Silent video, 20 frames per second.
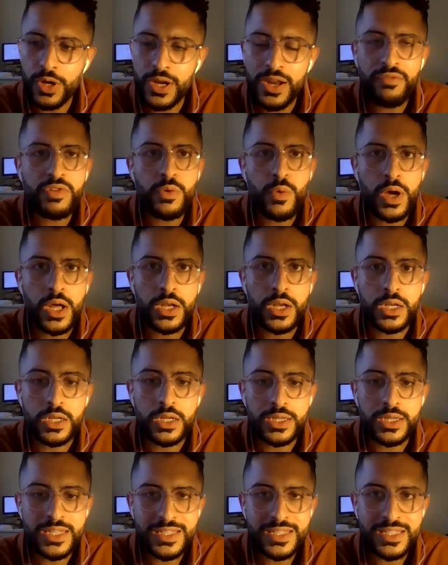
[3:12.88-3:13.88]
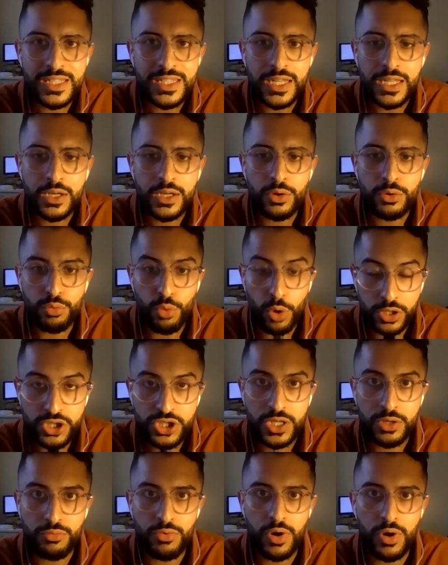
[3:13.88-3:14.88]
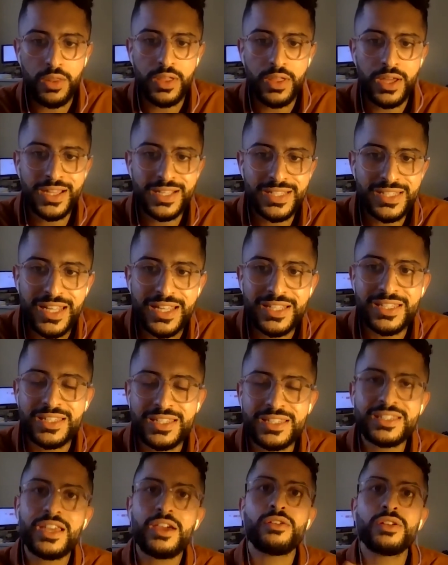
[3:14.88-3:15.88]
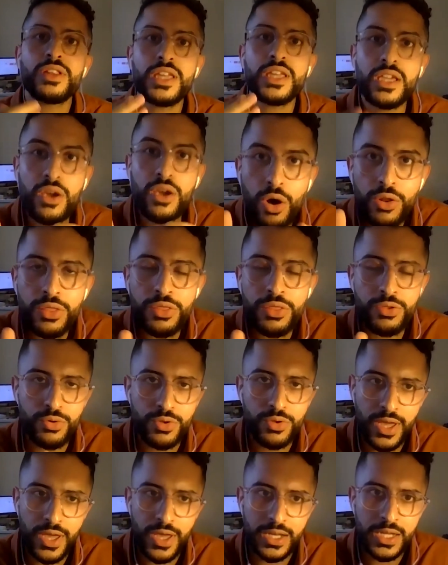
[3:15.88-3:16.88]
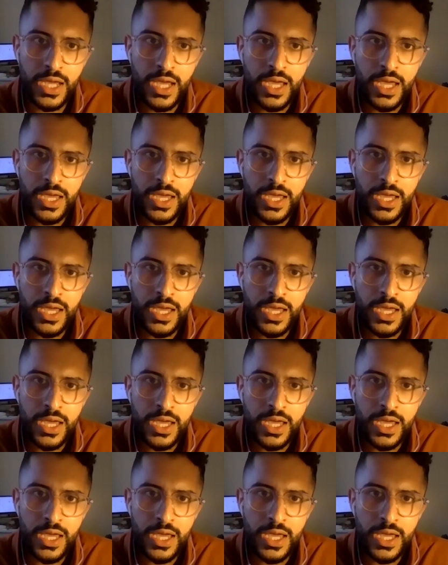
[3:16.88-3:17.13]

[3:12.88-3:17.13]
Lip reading: everyone listening or watching, rather, has necessarily gone through that